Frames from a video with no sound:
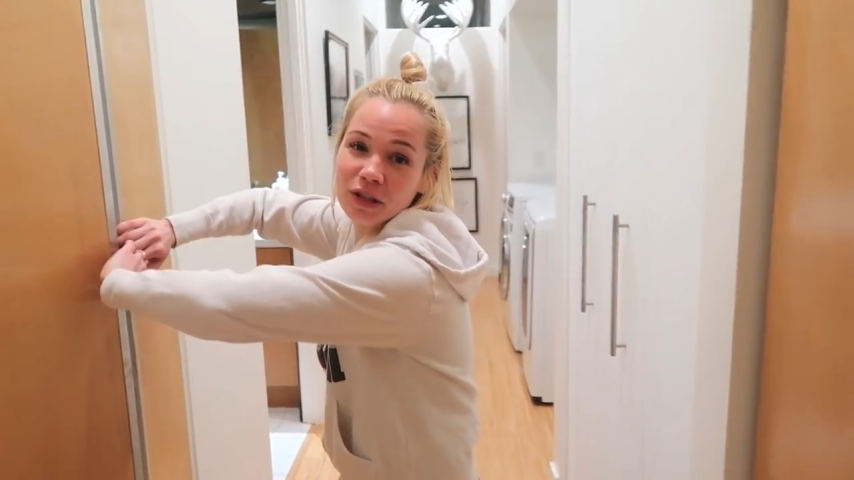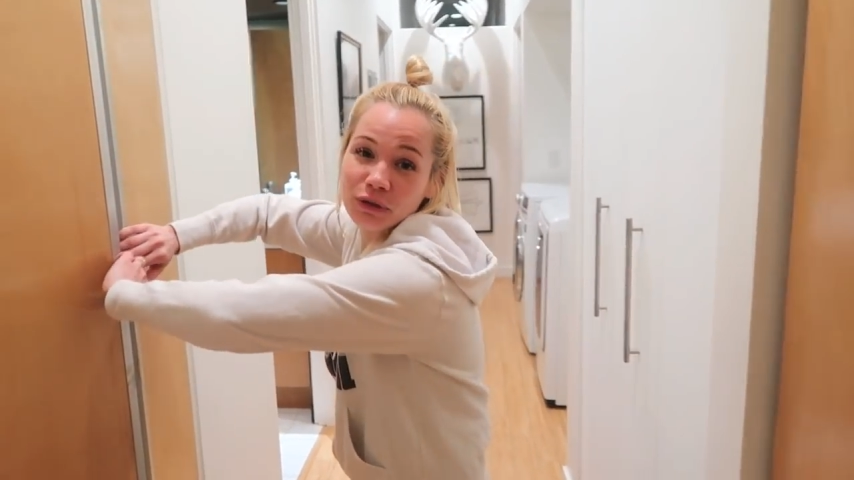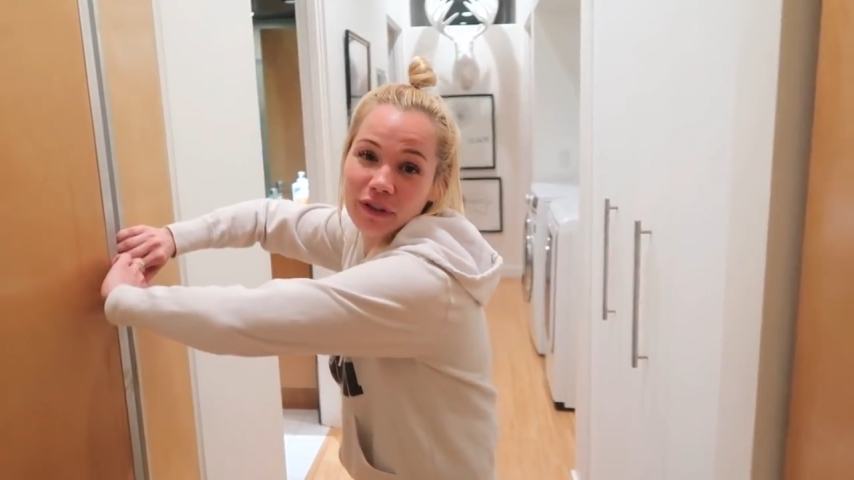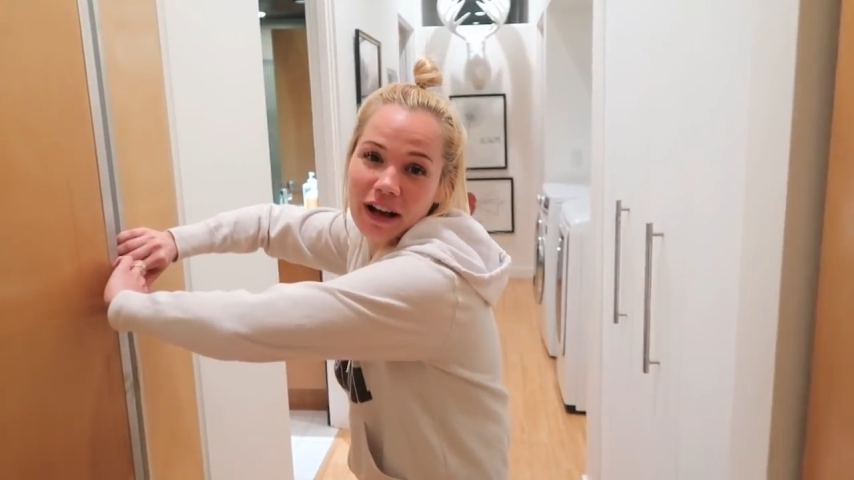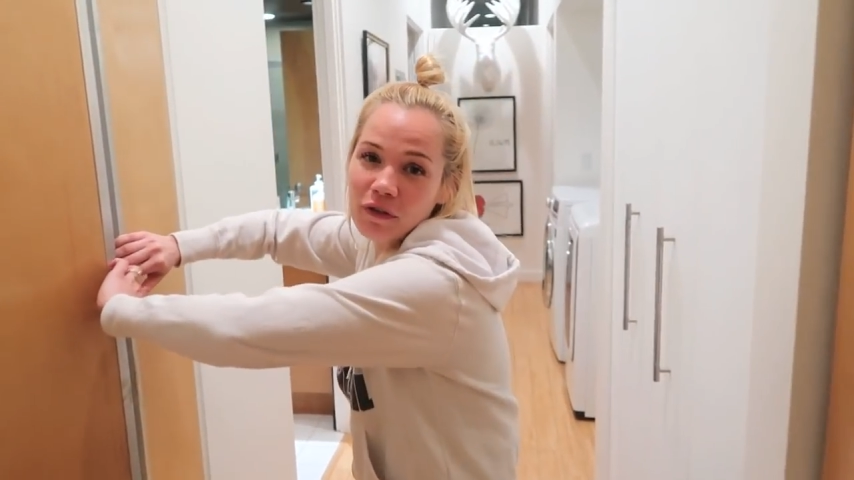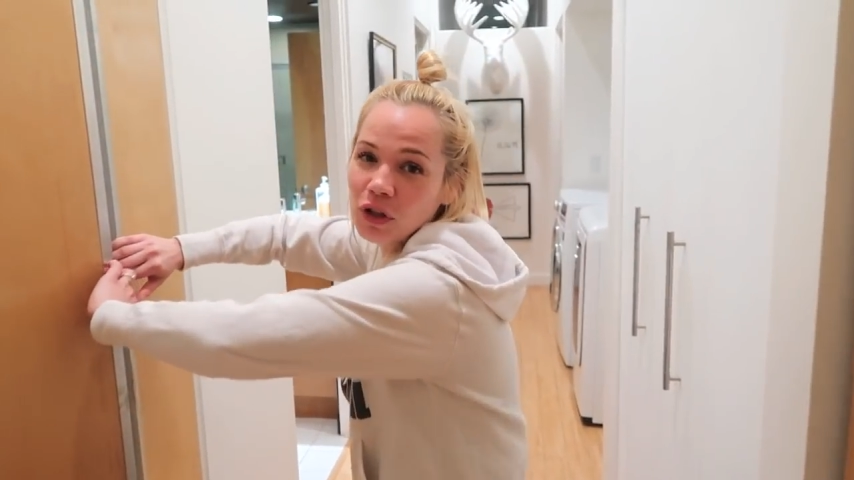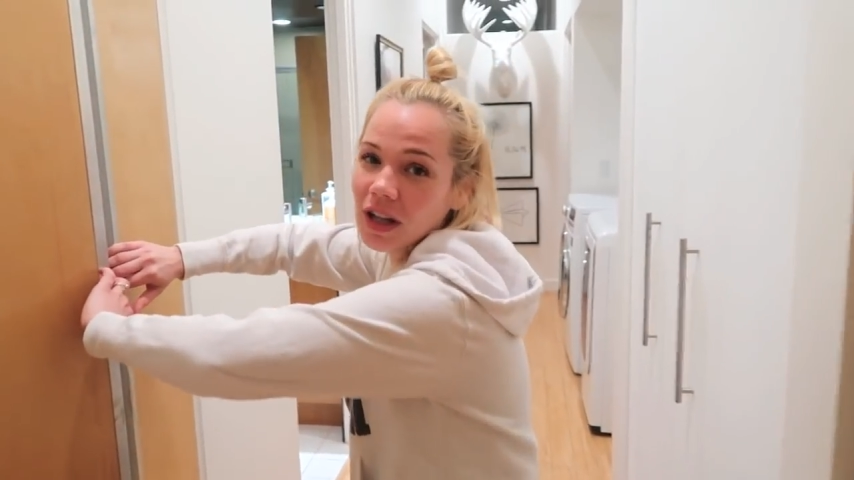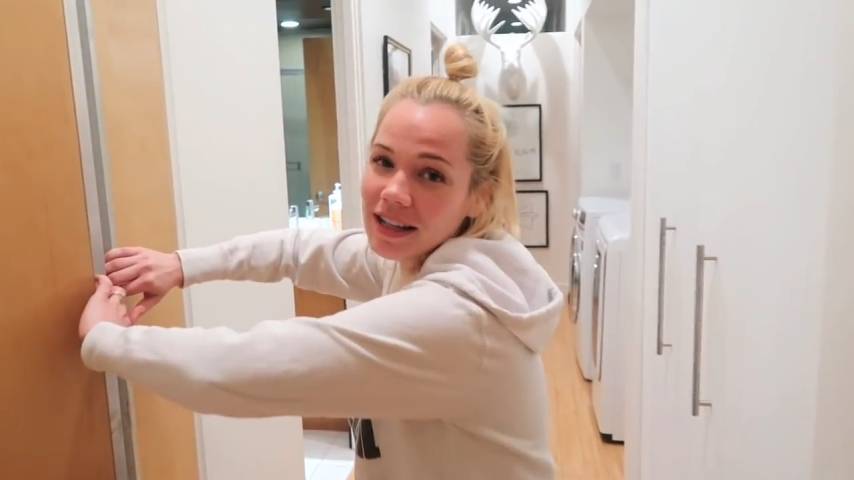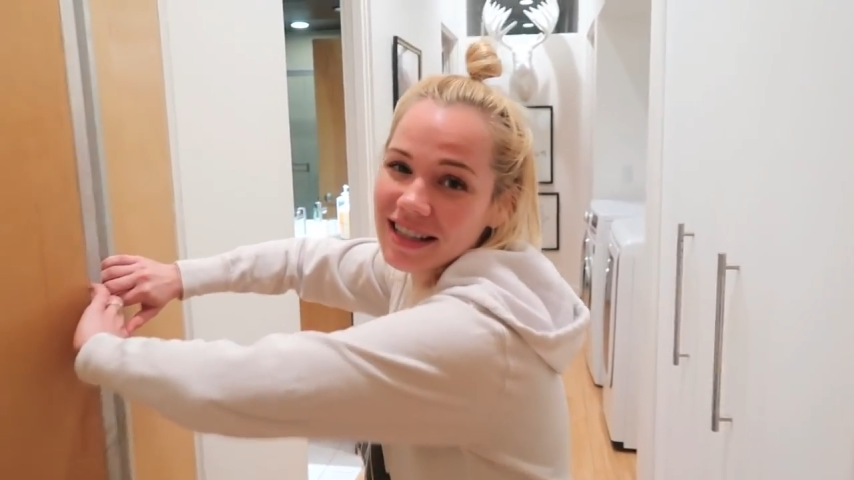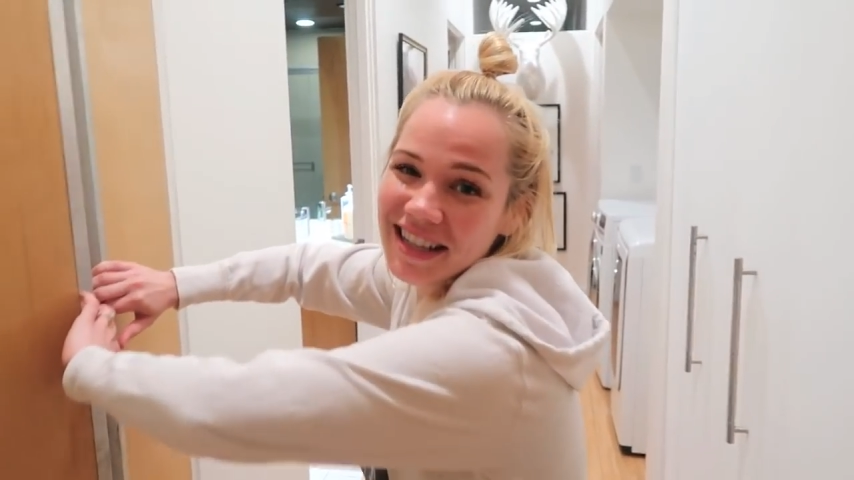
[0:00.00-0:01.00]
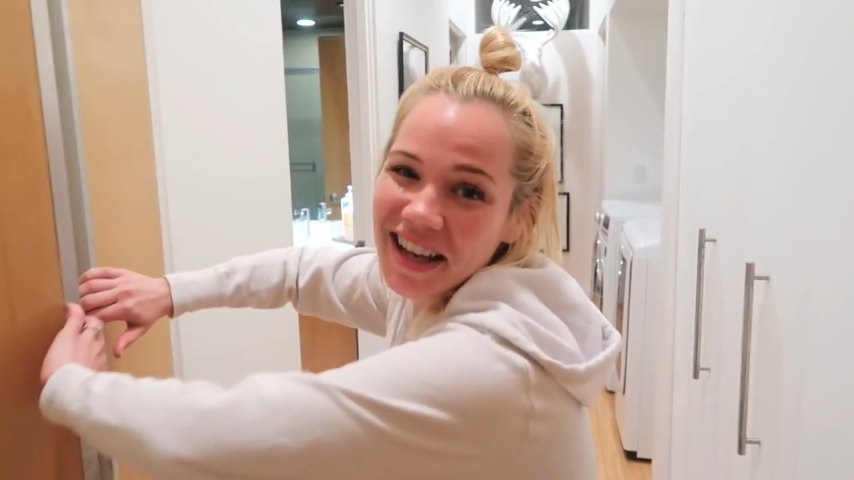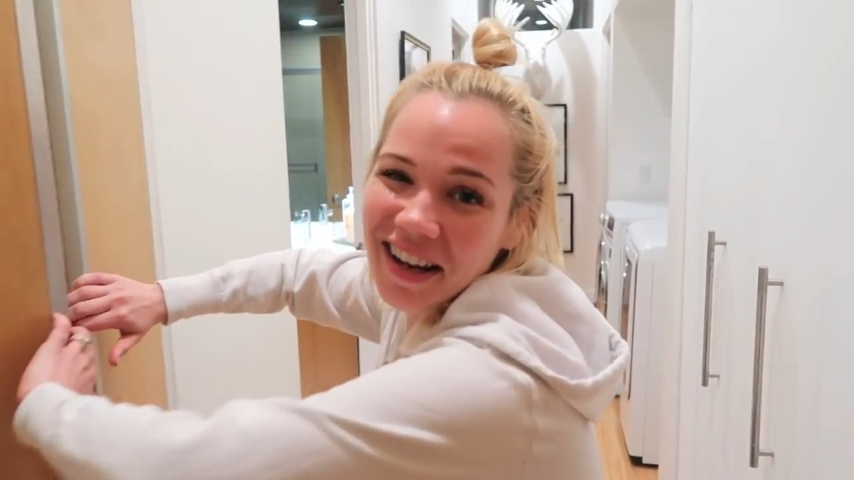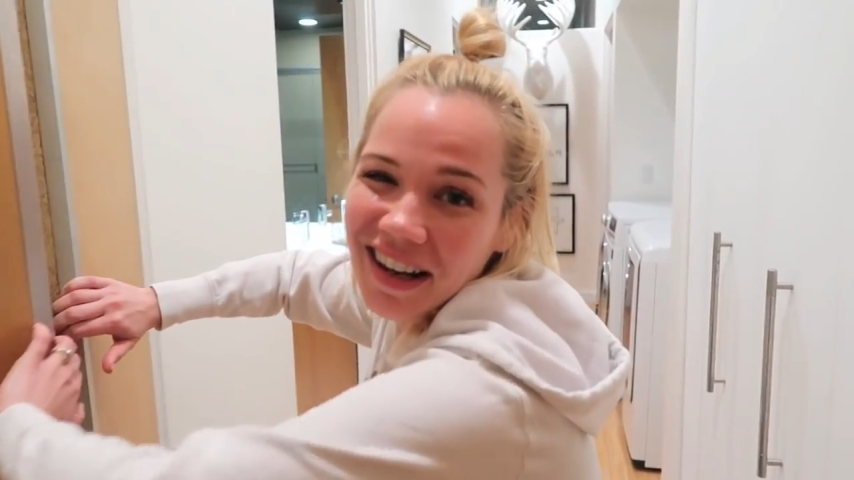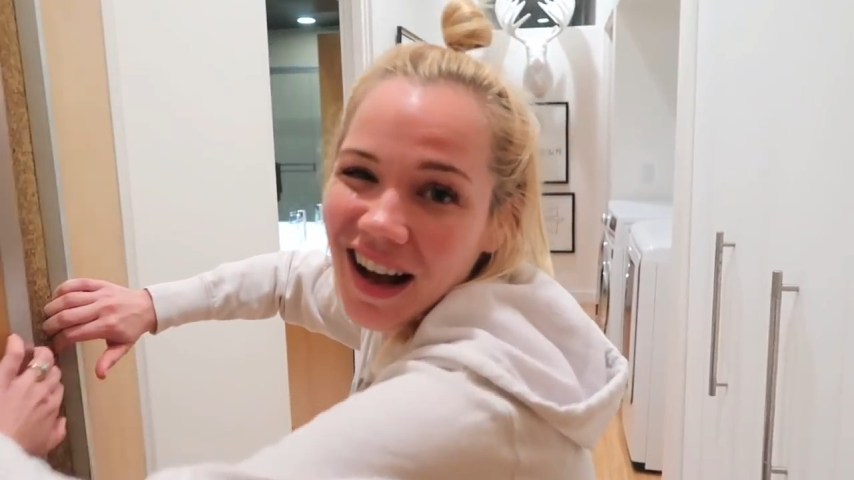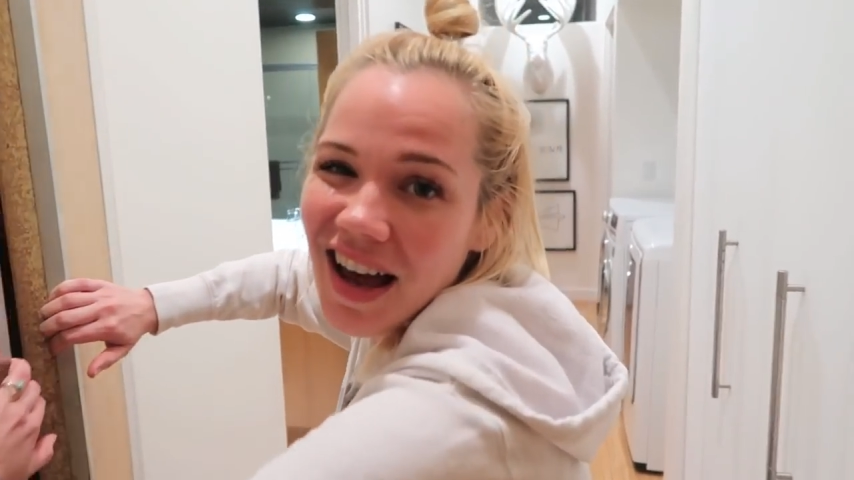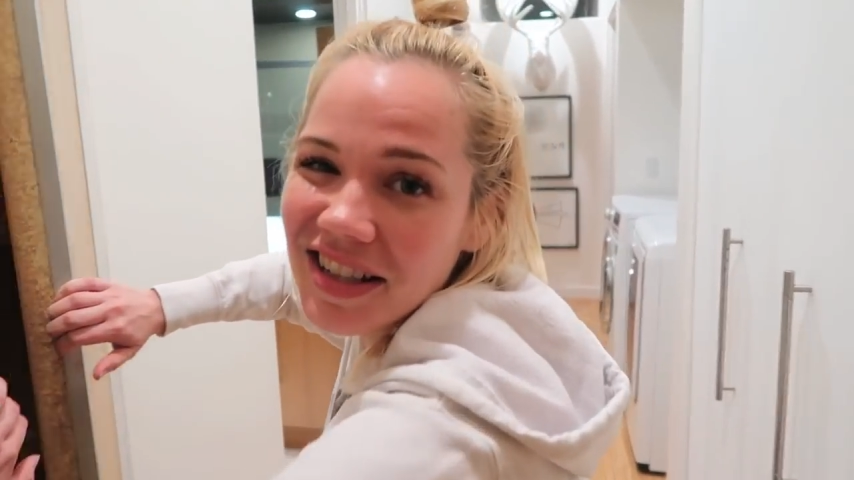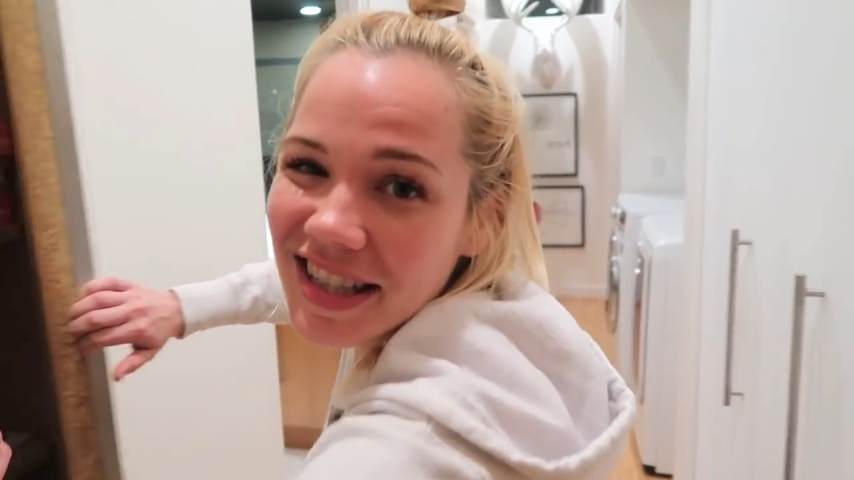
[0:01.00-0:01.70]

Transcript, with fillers: survival closet, and I gotta